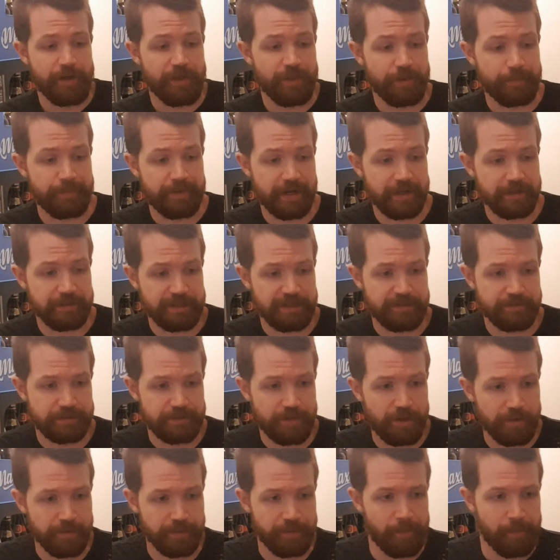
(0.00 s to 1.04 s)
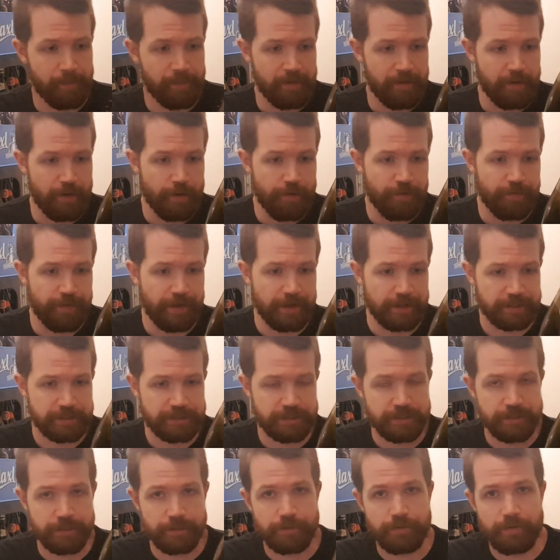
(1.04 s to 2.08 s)
the brand lives on.
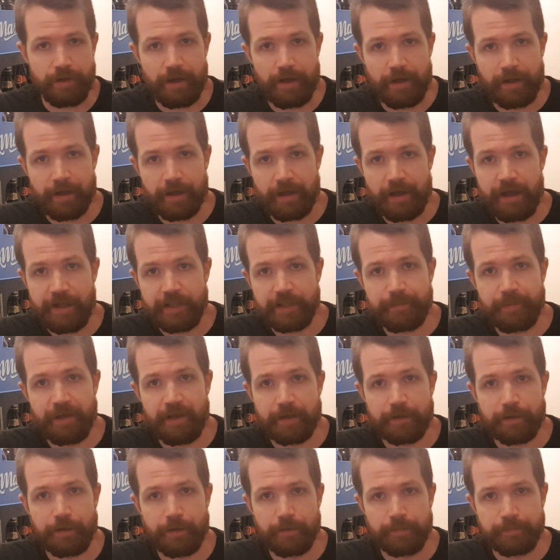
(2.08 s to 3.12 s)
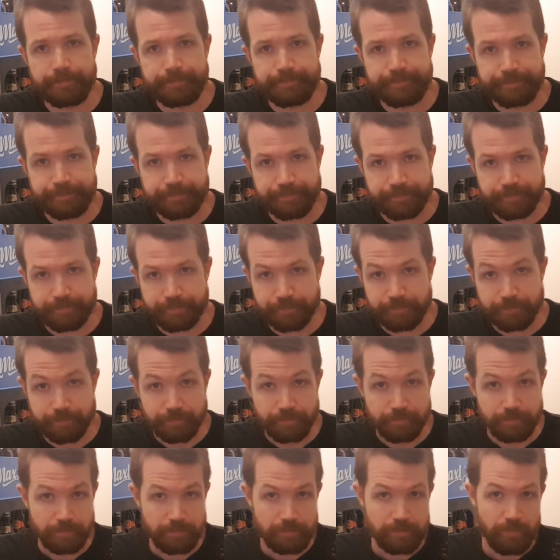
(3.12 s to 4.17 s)
Thanks to Radeberger,
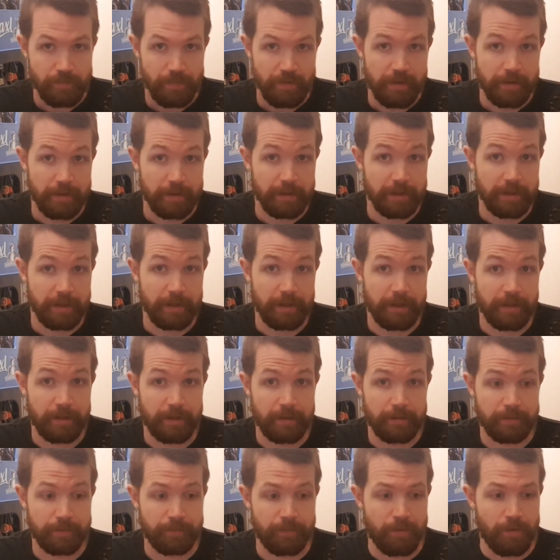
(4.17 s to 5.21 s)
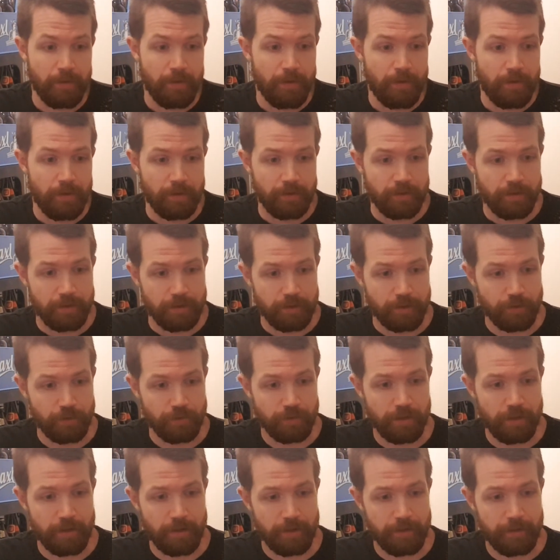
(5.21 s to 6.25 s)

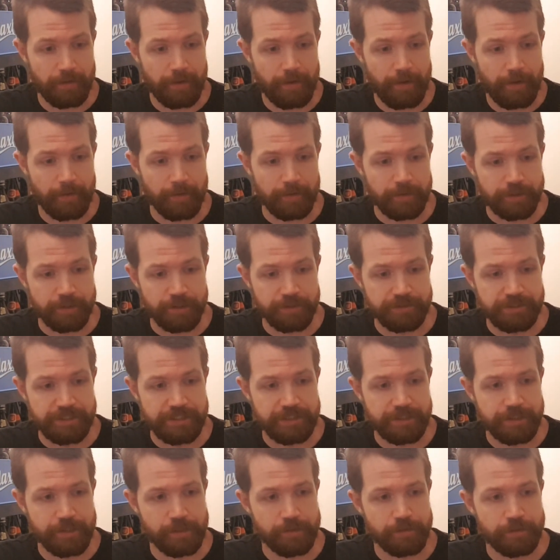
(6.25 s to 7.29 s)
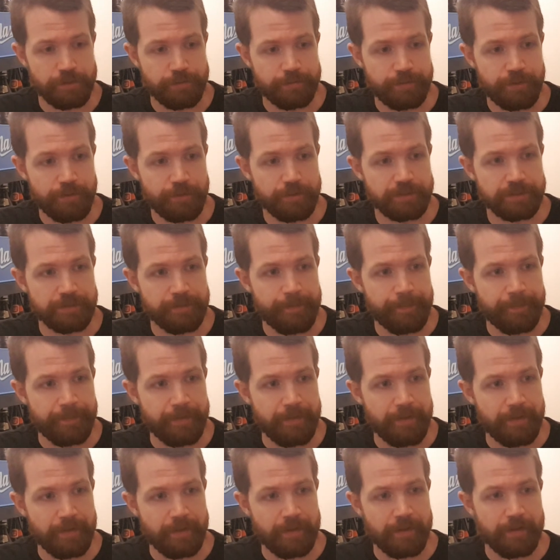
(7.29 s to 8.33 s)
who are continuing to brew it,
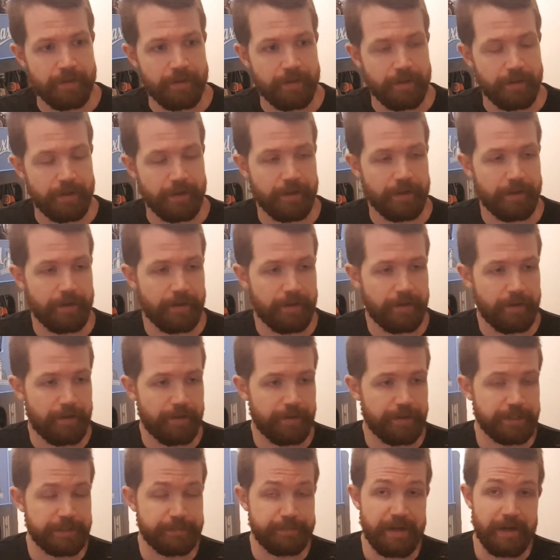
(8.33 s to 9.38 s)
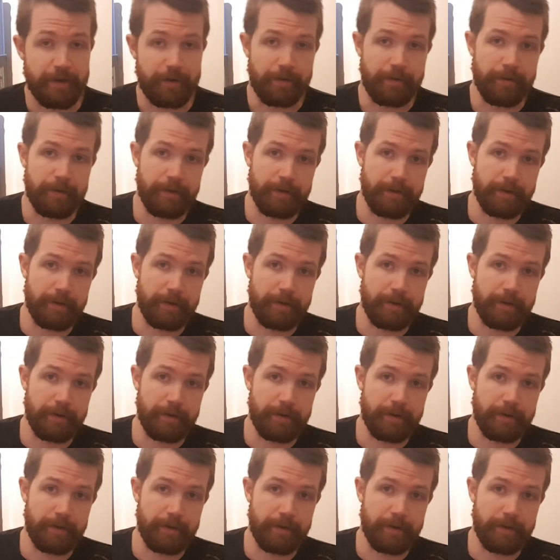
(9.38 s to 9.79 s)
this beer.